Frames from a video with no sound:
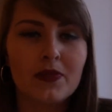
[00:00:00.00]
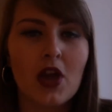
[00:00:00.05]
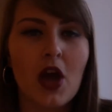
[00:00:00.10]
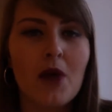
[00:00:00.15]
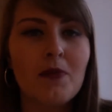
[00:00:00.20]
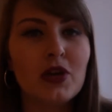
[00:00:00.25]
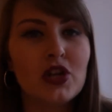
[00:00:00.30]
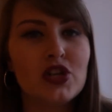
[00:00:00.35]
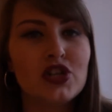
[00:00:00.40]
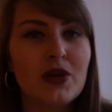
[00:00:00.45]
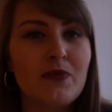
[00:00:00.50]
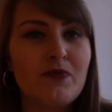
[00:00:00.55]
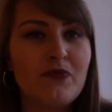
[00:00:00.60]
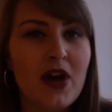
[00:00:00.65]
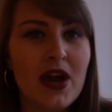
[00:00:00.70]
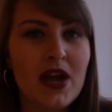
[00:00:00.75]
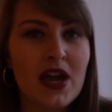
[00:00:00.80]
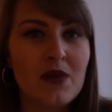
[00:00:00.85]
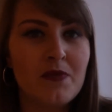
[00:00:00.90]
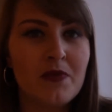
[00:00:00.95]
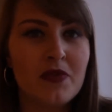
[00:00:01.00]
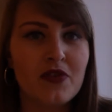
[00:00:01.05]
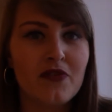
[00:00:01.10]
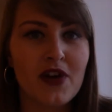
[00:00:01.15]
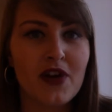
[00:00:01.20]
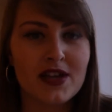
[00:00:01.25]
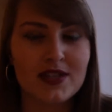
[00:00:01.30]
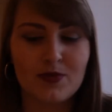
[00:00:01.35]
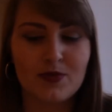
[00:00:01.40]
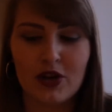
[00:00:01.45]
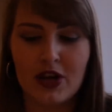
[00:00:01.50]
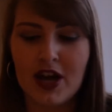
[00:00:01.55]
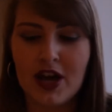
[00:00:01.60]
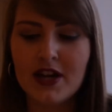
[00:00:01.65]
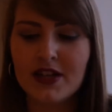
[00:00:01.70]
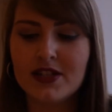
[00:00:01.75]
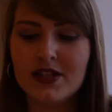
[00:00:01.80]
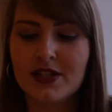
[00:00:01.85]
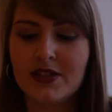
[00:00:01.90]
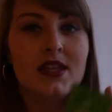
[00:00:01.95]
I'm going to jump right in first
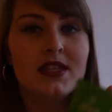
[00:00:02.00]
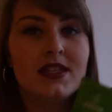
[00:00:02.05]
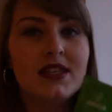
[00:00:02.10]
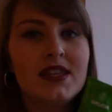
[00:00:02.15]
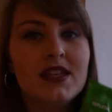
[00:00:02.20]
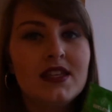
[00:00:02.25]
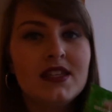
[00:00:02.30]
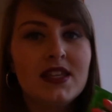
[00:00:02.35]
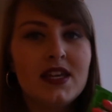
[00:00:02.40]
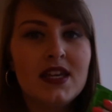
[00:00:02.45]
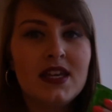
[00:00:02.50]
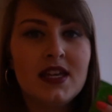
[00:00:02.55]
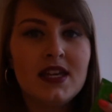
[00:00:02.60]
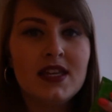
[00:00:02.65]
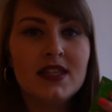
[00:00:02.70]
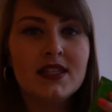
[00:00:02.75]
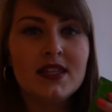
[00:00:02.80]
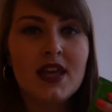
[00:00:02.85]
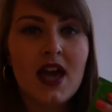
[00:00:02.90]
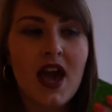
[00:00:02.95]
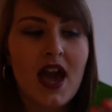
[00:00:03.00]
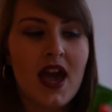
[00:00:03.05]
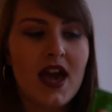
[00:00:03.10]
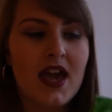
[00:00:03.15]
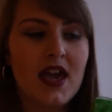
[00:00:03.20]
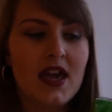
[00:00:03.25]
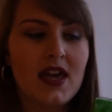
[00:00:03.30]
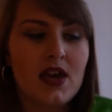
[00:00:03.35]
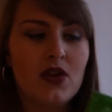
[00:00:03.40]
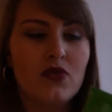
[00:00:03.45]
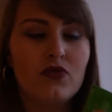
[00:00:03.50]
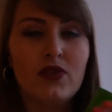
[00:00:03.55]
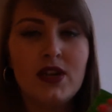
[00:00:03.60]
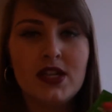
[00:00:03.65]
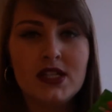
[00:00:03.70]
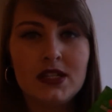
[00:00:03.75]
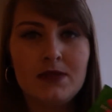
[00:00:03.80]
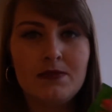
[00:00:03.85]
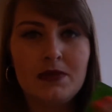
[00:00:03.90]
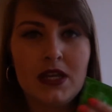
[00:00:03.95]
product. So this is a
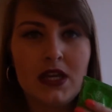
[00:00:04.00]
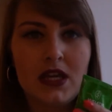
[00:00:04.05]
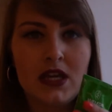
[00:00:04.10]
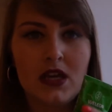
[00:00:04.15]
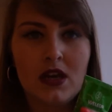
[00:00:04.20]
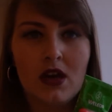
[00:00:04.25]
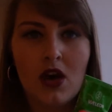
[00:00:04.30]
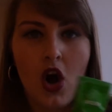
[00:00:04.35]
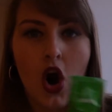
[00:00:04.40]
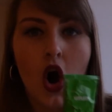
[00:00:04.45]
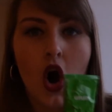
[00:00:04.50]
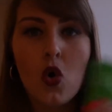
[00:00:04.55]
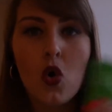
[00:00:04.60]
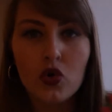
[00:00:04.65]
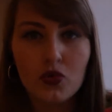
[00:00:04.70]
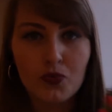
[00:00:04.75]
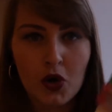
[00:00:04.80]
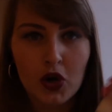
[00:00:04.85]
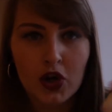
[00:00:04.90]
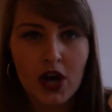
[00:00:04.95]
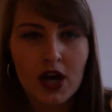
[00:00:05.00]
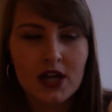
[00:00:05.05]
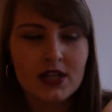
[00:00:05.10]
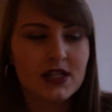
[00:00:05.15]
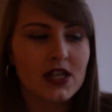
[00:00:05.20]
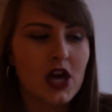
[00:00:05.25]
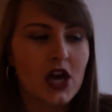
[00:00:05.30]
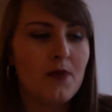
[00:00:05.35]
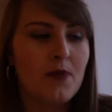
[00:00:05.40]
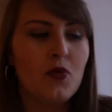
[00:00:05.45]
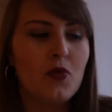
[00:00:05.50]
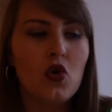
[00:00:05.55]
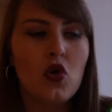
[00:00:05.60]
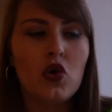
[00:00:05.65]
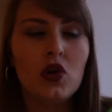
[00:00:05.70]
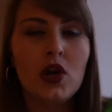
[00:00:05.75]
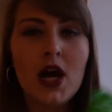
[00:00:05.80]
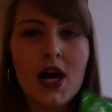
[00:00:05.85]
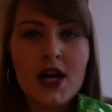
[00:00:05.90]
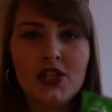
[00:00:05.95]
reasonably old product that I bought
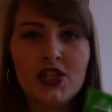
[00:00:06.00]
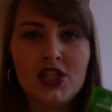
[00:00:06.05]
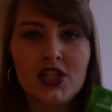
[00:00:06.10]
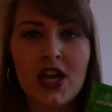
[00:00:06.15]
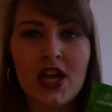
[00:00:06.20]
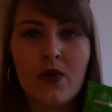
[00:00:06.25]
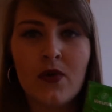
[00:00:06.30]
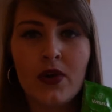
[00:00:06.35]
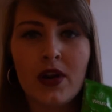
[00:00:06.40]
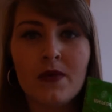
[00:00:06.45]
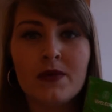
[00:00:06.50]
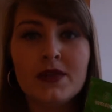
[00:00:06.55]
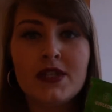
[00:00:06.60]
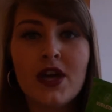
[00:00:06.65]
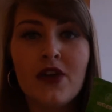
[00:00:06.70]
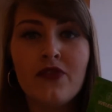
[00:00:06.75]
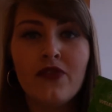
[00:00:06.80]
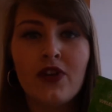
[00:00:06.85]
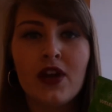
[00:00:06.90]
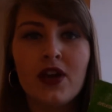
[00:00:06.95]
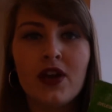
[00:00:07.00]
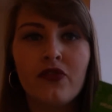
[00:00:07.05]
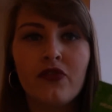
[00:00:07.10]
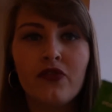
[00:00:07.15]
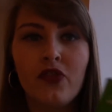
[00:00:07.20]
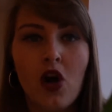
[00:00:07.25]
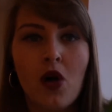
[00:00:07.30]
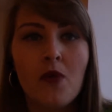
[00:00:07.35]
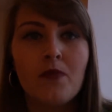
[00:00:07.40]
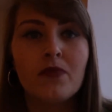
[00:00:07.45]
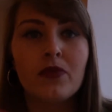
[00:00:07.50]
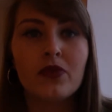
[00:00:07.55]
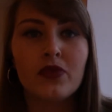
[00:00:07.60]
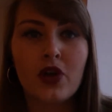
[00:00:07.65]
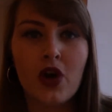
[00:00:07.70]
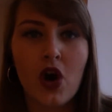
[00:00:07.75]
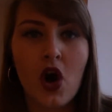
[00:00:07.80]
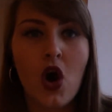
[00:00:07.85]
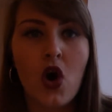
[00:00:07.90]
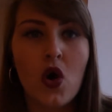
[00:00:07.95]
last year when I was suffering from the
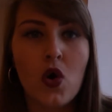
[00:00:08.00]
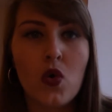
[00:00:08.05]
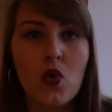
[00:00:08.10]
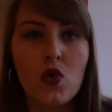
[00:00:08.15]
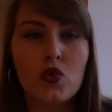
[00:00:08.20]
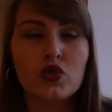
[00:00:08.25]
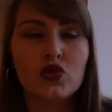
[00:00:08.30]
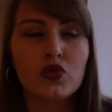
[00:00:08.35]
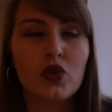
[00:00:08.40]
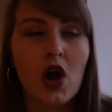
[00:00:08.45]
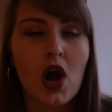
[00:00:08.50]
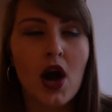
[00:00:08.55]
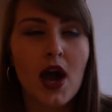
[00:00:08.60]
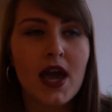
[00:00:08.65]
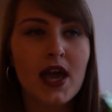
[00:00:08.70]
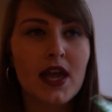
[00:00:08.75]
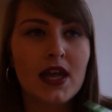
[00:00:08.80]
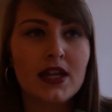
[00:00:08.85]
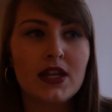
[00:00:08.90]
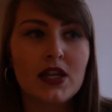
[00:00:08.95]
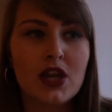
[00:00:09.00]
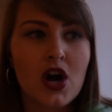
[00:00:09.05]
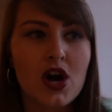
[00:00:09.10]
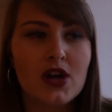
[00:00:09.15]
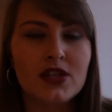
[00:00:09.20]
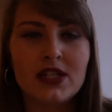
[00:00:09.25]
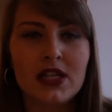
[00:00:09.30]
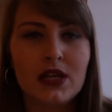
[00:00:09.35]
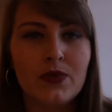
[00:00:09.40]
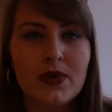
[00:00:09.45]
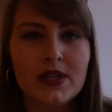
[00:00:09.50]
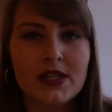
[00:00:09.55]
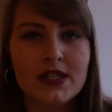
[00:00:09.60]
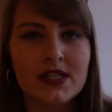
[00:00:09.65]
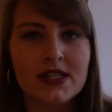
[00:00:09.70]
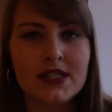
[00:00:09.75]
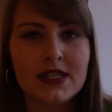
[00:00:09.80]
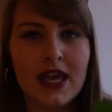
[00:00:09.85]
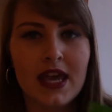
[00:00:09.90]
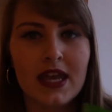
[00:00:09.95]
whole dry, nasty winter
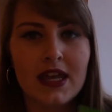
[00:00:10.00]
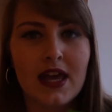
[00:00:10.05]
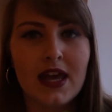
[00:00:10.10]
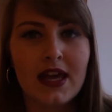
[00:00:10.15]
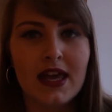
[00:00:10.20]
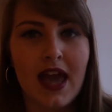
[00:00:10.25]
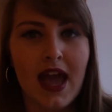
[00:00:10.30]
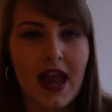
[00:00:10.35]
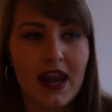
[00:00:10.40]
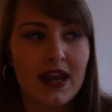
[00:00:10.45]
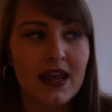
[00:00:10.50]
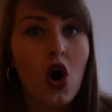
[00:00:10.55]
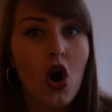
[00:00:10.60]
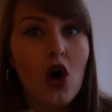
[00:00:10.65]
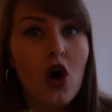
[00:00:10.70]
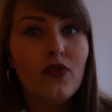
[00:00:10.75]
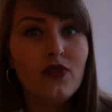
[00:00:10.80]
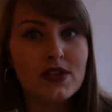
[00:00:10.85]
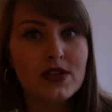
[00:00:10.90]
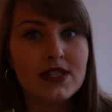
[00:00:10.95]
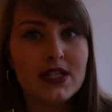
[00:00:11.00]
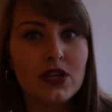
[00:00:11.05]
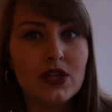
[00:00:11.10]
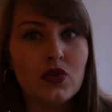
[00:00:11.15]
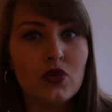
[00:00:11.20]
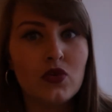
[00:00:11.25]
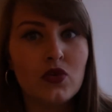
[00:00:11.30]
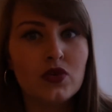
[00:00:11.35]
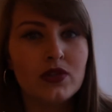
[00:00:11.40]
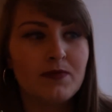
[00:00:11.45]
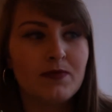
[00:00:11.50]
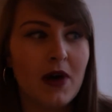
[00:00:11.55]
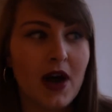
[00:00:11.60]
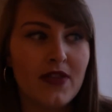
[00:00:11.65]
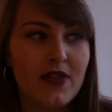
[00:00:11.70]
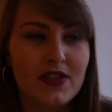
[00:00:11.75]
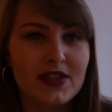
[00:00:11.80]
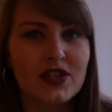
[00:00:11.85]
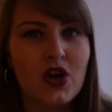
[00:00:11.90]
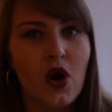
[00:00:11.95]
skin again, obviously caused by
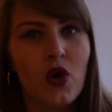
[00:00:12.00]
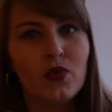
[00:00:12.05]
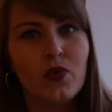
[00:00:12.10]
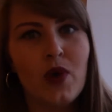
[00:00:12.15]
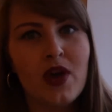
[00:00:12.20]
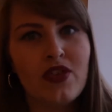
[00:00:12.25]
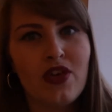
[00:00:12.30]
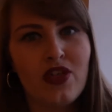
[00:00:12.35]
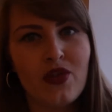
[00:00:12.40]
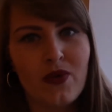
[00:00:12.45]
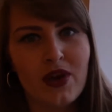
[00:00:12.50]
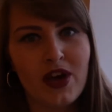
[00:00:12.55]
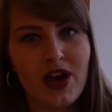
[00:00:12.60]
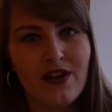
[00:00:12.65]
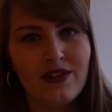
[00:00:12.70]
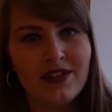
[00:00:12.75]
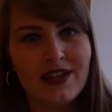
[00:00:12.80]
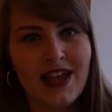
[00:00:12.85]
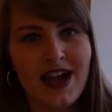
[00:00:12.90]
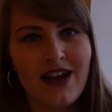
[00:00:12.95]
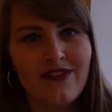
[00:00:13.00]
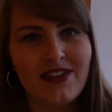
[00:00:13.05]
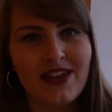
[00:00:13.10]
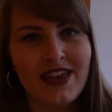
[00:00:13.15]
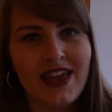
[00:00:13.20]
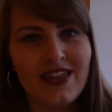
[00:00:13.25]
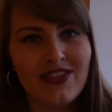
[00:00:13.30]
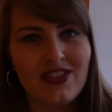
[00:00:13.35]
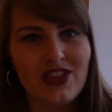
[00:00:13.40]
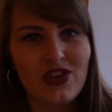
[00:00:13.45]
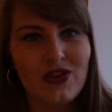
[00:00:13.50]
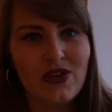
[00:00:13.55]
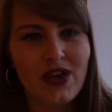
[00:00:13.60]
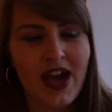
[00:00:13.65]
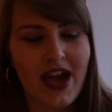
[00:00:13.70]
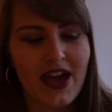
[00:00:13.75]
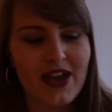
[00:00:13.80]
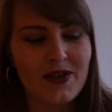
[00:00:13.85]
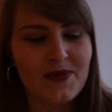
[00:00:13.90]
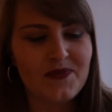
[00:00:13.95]
this cold weather that we're currently having in the
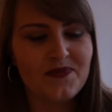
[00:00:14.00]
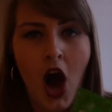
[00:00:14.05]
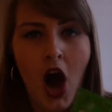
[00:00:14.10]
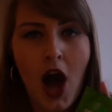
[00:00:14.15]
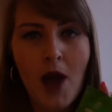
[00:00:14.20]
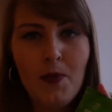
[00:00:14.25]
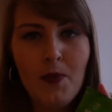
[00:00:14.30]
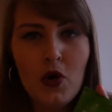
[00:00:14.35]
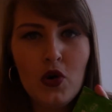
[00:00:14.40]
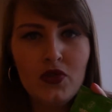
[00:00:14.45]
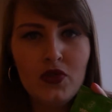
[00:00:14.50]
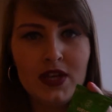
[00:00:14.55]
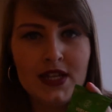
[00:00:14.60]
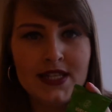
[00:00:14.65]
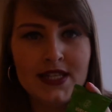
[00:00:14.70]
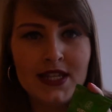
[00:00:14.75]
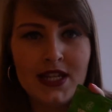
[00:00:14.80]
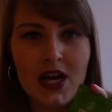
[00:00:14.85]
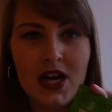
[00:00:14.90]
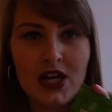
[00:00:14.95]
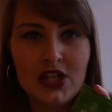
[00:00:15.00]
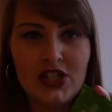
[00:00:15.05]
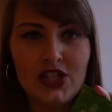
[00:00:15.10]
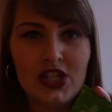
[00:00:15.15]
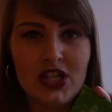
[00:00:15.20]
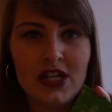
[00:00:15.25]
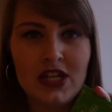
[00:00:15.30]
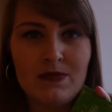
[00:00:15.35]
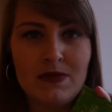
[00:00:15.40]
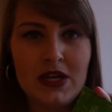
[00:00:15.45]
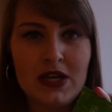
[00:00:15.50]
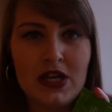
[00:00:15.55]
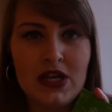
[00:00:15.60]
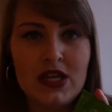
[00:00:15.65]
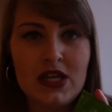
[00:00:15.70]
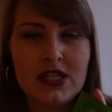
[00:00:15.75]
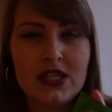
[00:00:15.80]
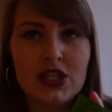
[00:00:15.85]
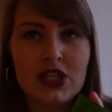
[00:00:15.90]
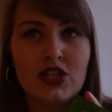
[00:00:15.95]
UK. I bought this last year
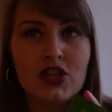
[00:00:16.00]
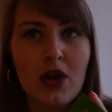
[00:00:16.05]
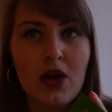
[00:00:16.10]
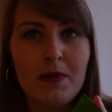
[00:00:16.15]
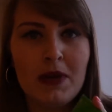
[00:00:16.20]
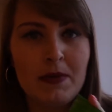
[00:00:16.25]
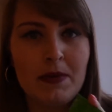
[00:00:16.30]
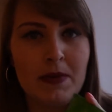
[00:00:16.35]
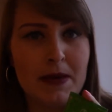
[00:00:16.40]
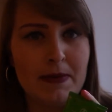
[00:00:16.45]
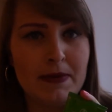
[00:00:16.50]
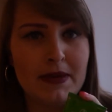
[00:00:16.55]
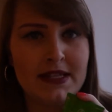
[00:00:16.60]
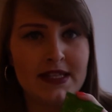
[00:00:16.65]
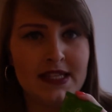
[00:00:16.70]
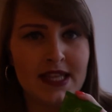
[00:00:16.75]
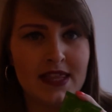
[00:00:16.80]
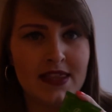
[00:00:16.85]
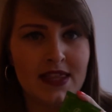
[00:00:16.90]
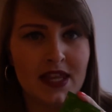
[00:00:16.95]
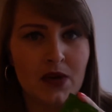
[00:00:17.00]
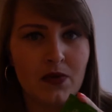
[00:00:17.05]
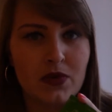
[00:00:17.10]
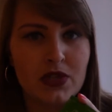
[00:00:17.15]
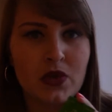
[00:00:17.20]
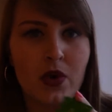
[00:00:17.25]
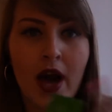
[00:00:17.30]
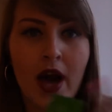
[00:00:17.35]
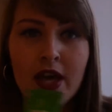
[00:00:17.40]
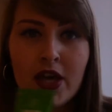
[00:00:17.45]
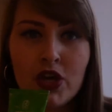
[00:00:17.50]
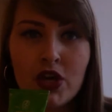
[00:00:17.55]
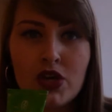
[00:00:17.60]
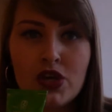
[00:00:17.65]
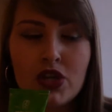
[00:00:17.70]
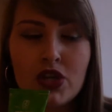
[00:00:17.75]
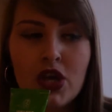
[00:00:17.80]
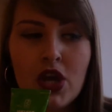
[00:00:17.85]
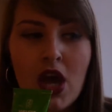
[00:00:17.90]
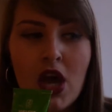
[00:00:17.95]
because so many people had said that it was quite
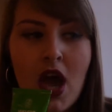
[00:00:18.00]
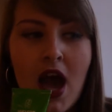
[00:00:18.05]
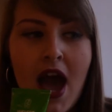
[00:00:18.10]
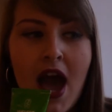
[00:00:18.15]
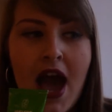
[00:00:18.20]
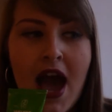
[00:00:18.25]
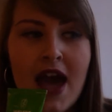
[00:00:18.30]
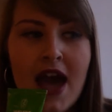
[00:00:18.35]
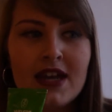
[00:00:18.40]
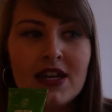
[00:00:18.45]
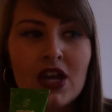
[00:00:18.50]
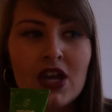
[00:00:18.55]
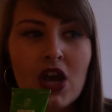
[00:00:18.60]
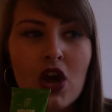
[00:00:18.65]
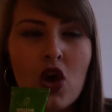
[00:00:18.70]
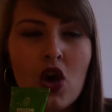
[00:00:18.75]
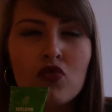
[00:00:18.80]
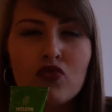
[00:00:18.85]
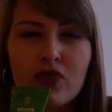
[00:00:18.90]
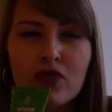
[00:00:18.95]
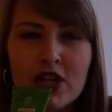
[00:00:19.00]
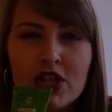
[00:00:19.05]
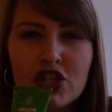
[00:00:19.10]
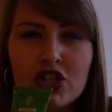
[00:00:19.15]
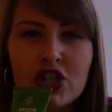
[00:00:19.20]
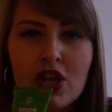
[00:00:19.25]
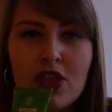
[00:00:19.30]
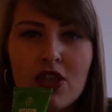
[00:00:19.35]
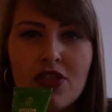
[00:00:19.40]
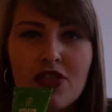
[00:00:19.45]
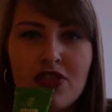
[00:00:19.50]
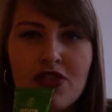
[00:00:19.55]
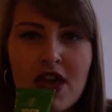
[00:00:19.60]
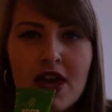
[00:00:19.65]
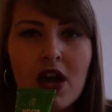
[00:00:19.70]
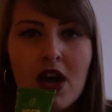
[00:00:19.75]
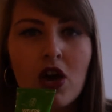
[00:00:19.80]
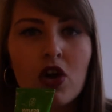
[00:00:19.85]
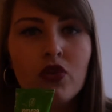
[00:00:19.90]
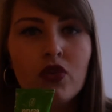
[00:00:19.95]
good and a rich,
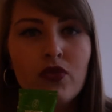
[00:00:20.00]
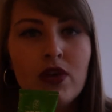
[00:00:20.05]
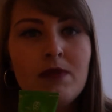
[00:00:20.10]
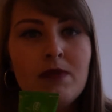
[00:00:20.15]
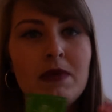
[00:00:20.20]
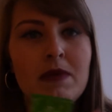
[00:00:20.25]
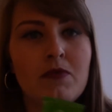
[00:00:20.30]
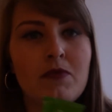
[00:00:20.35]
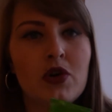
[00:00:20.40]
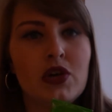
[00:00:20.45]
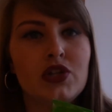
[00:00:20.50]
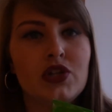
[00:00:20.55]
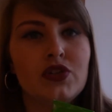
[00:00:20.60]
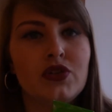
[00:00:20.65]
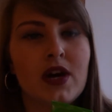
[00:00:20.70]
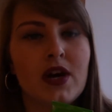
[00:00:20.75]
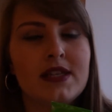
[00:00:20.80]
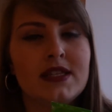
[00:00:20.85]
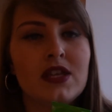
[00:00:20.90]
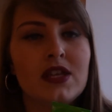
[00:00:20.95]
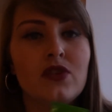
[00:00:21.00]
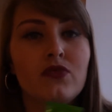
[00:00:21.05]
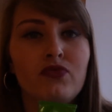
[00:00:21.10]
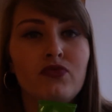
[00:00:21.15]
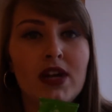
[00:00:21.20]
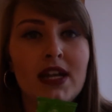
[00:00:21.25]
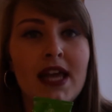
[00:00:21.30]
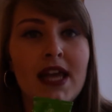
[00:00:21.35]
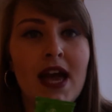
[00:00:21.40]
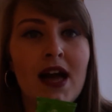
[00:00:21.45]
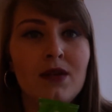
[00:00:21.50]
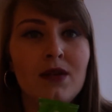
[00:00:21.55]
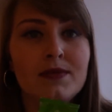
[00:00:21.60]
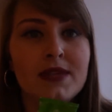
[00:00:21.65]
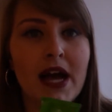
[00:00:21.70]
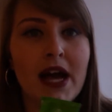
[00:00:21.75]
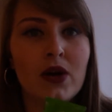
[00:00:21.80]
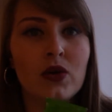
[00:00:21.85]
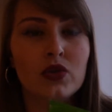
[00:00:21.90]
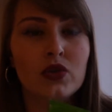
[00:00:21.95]
thick, creamy moisturiser that really helped
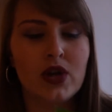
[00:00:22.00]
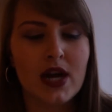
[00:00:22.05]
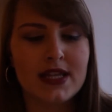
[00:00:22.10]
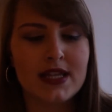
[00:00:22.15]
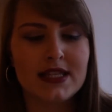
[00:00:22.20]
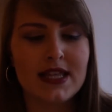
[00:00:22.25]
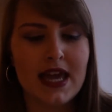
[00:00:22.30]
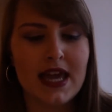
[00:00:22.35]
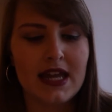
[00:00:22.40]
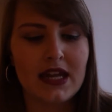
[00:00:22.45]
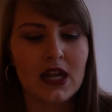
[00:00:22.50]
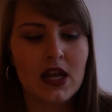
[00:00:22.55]
tackle dry skin.